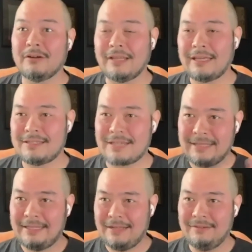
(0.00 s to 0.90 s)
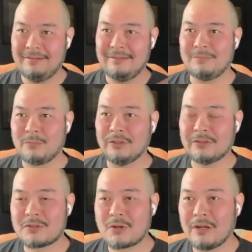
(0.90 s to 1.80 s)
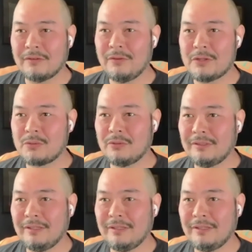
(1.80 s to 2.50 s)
Like it's got that real strong visual